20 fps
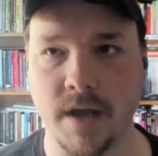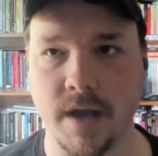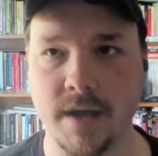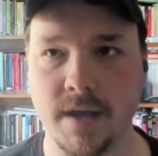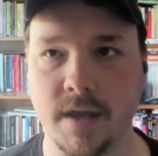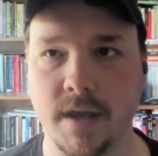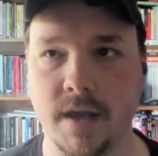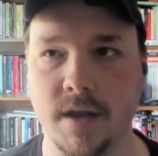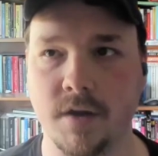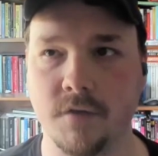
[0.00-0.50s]

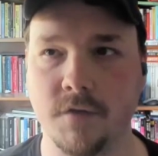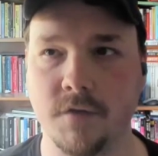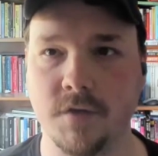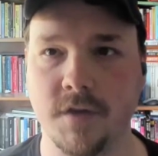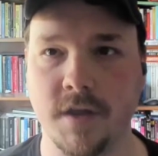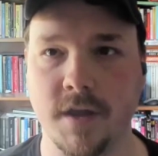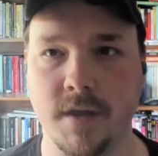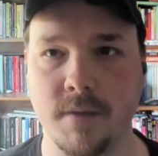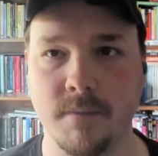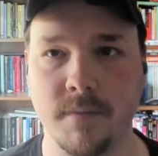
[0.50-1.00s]
I
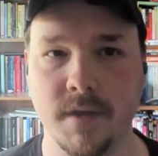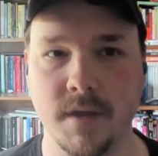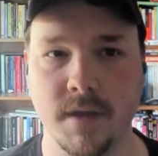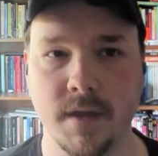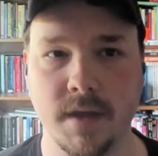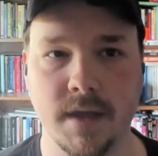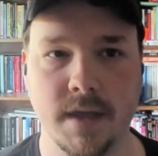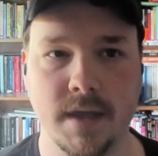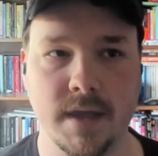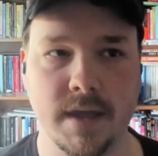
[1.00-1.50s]
interviewed him,
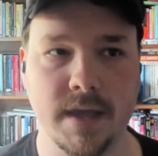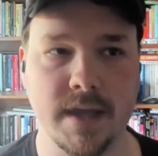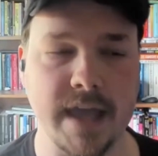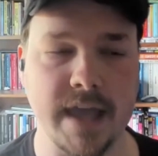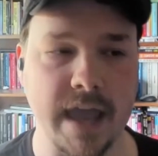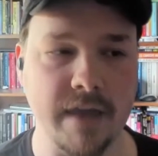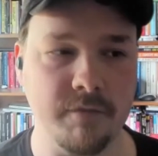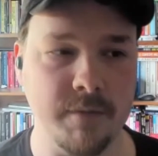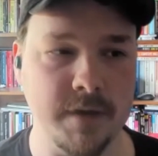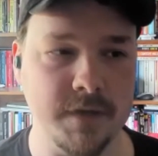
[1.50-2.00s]
he
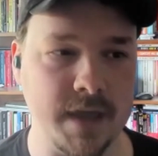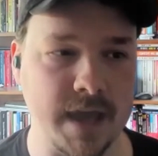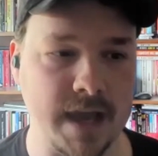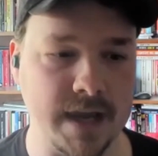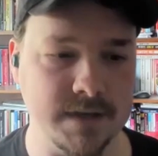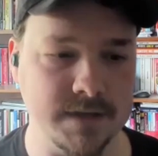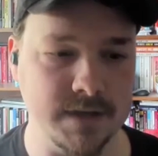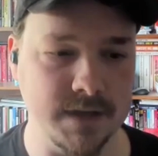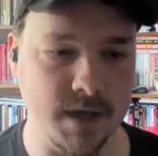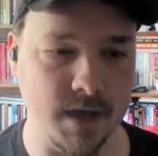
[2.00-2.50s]
gave me the
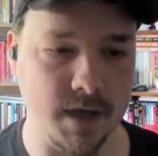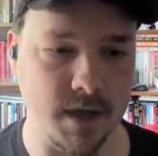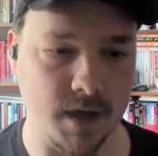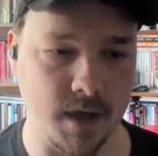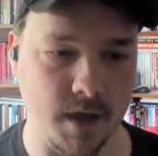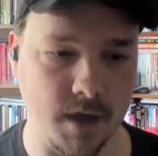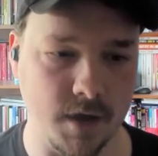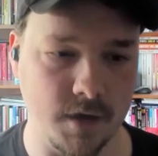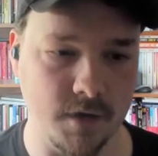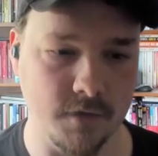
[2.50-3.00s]
idea
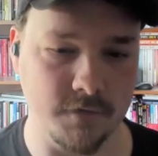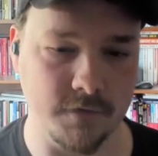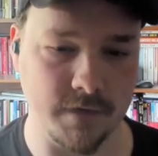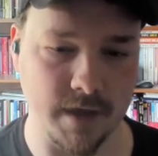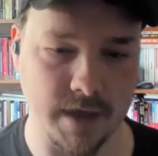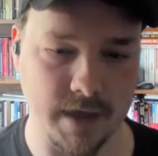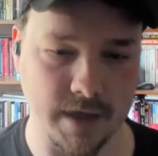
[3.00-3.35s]
of